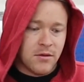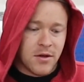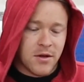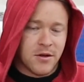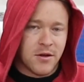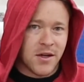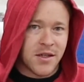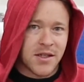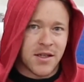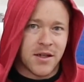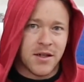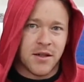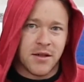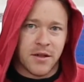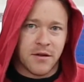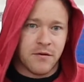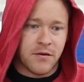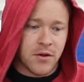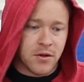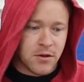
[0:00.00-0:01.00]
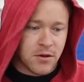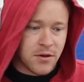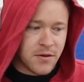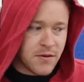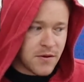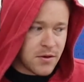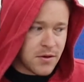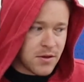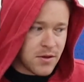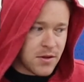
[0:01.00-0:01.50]
addressing anything further as
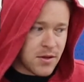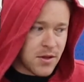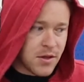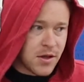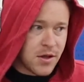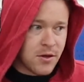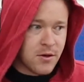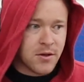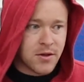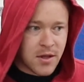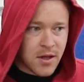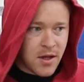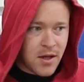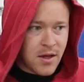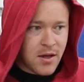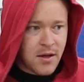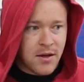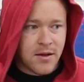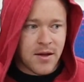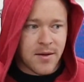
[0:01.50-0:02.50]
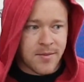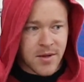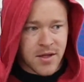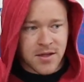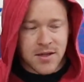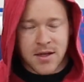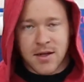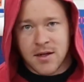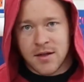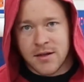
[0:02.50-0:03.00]
far as the steering goes. That being
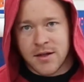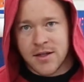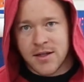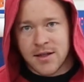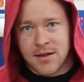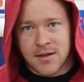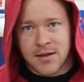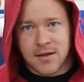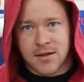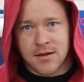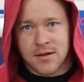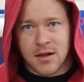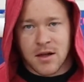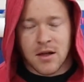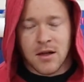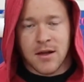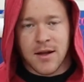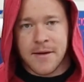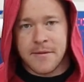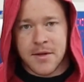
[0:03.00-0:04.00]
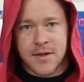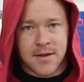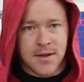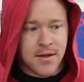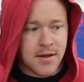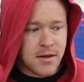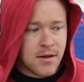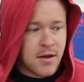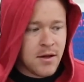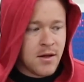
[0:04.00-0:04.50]
said, I like that this is alignment
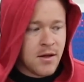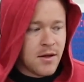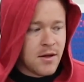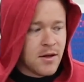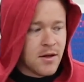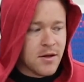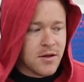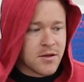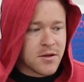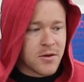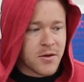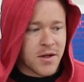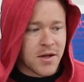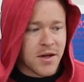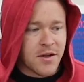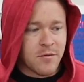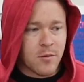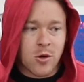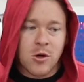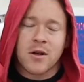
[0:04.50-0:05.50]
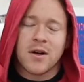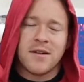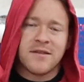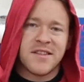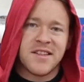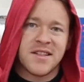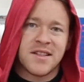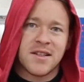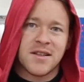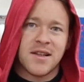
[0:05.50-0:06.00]
done, so I can have more
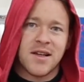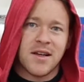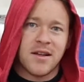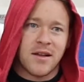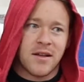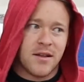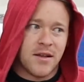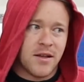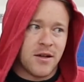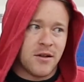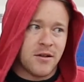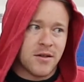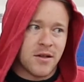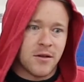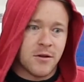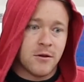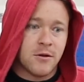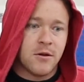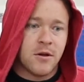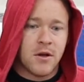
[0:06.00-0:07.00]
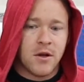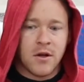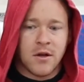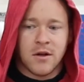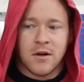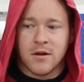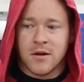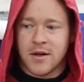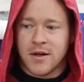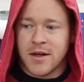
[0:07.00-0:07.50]
confidence in that. And then also,
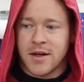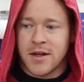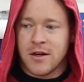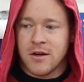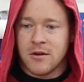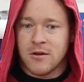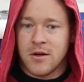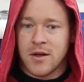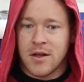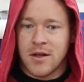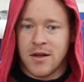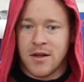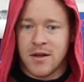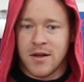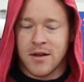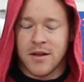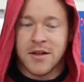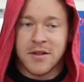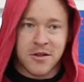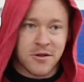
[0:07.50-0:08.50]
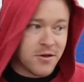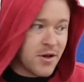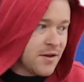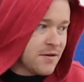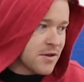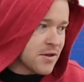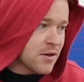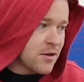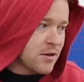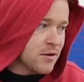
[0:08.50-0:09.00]
right now, I'd like to drive
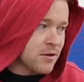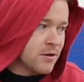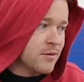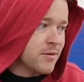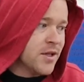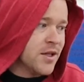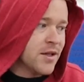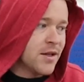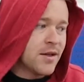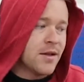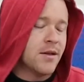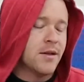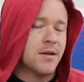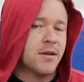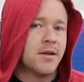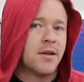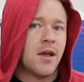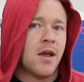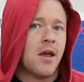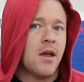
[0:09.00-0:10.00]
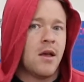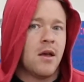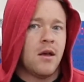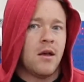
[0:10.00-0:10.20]
this car a little bit, because